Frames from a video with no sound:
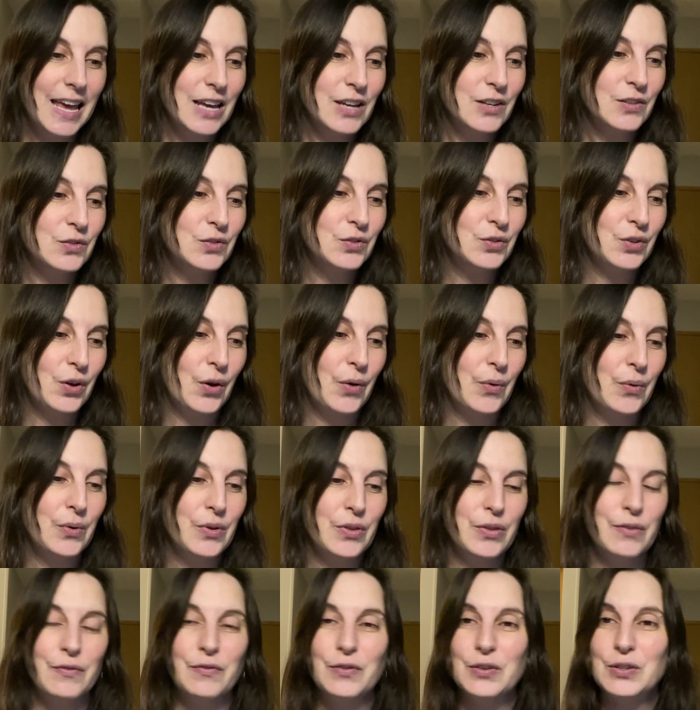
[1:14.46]
So
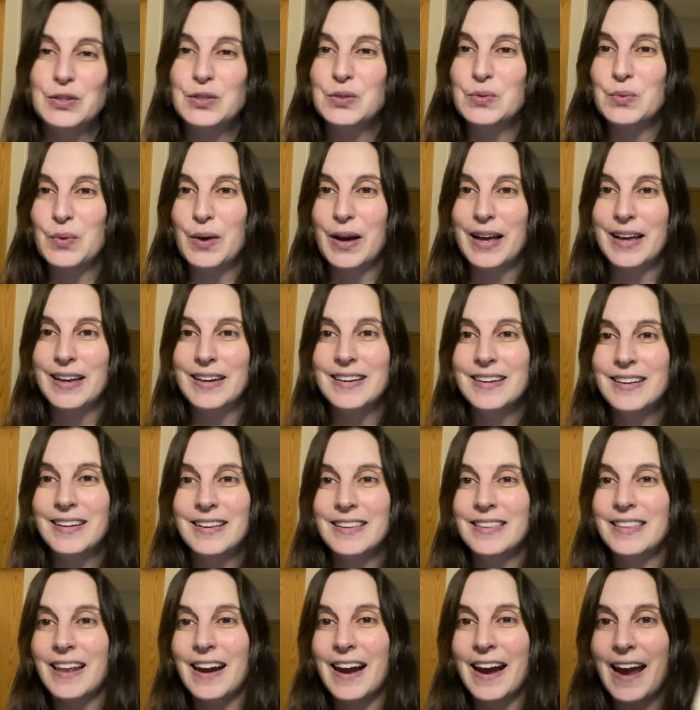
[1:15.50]
the first one
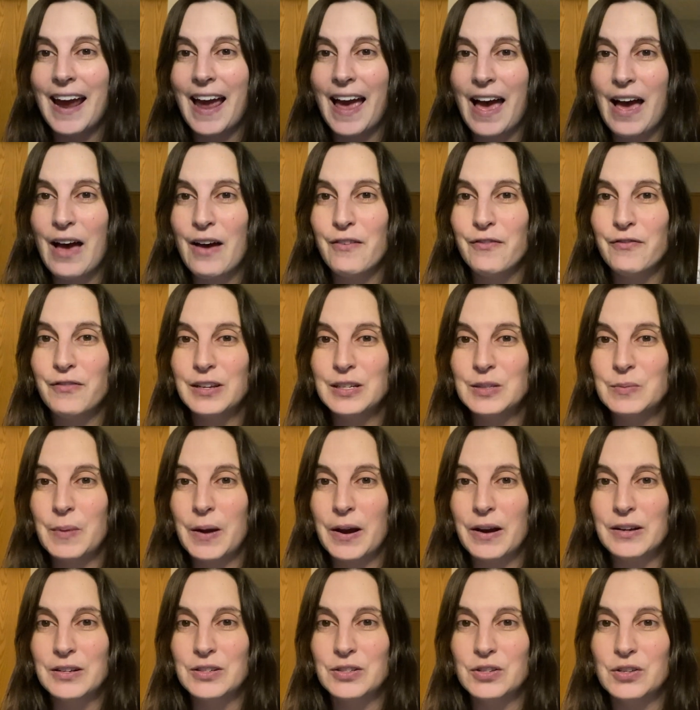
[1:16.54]
that I have is
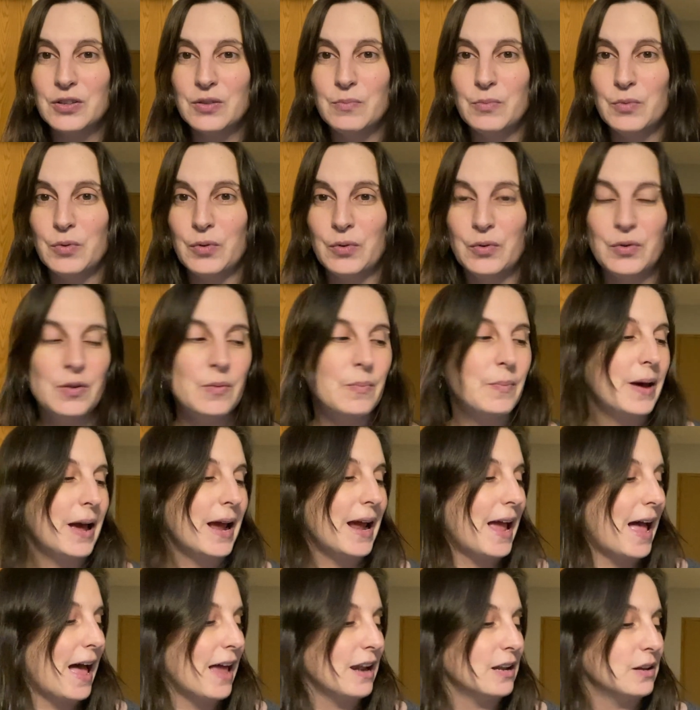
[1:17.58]
Paris to the Moon
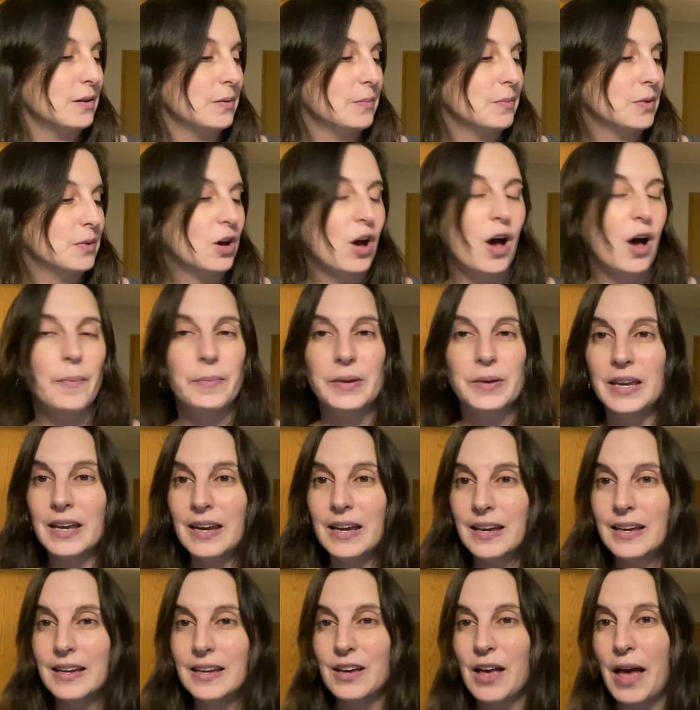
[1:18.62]
by Adam
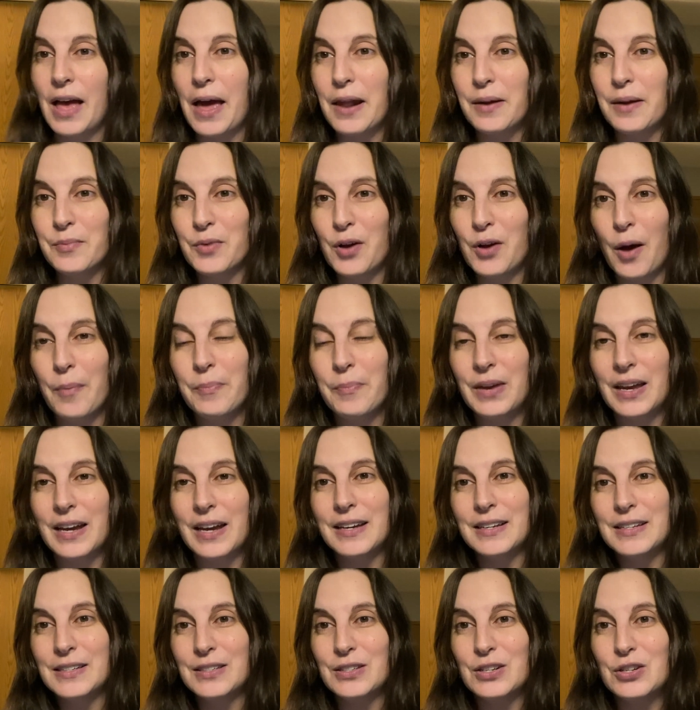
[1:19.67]
Gopnik. Adam
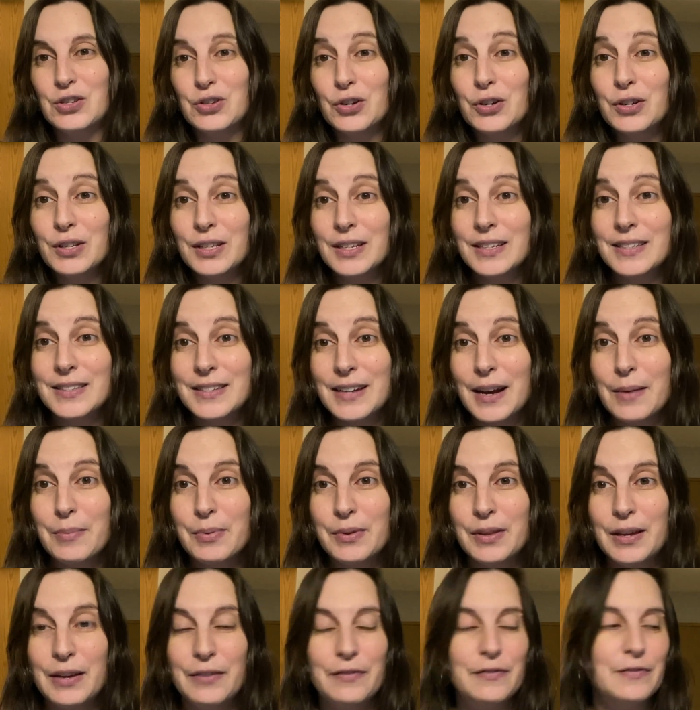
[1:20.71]
Gopnik is a journalist, I
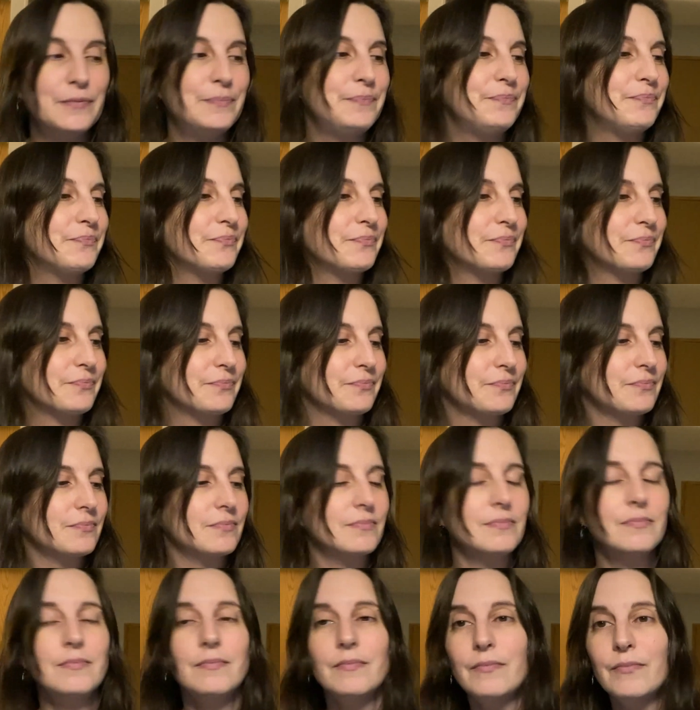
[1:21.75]
believe,
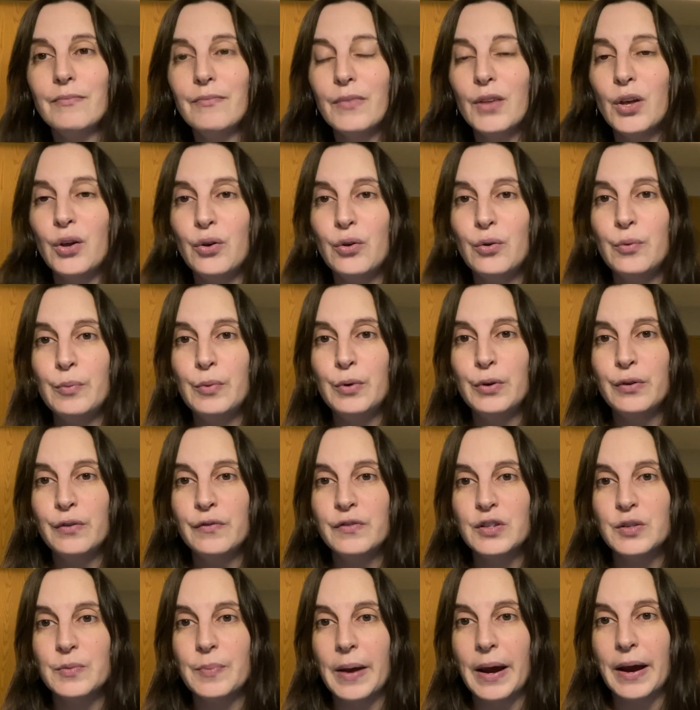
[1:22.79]
who
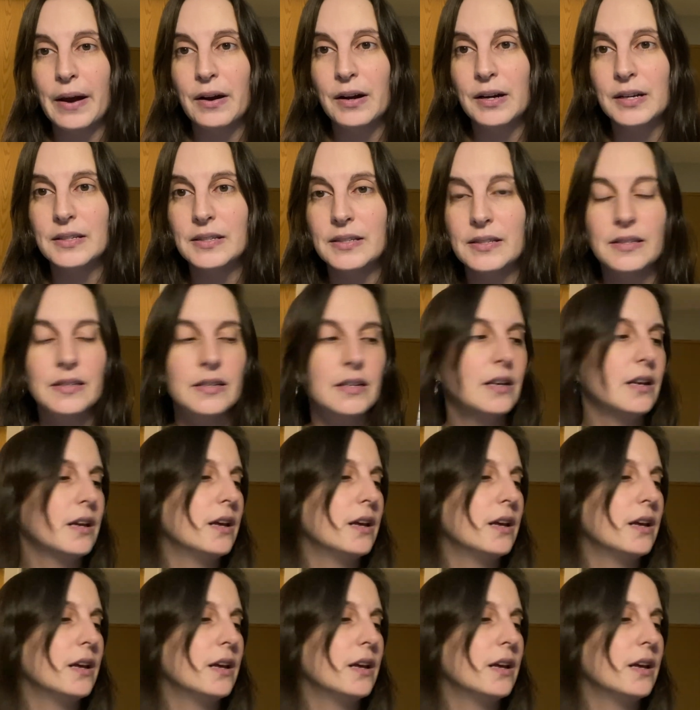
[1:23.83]
moved to Paris